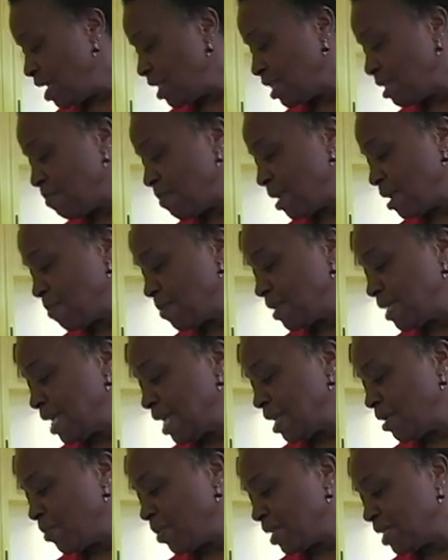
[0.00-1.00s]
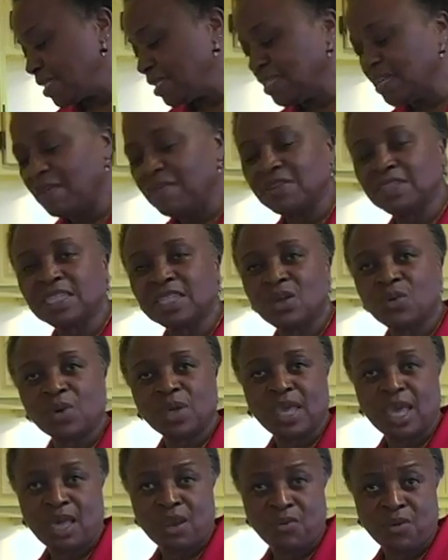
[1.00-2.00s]
the baked potato in itself is low
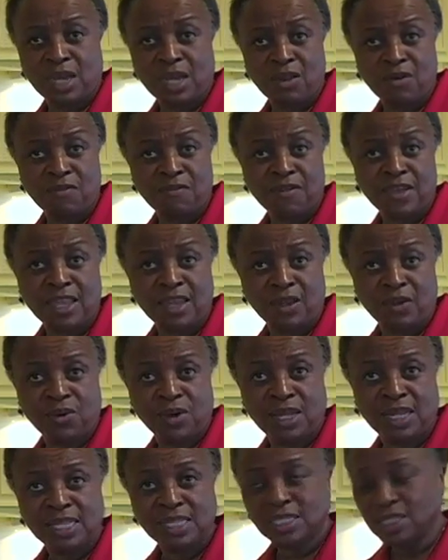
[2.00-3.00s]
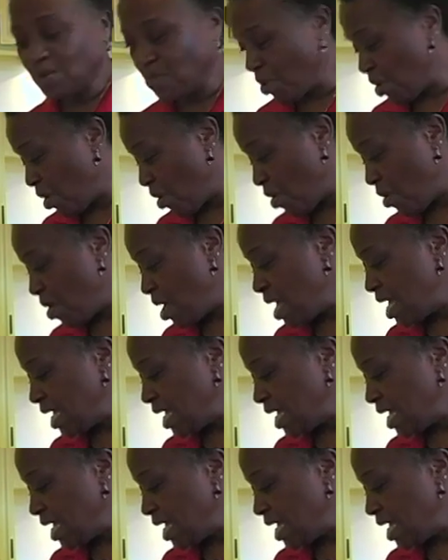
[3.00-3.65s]
calorie, low fat, low cholesterol.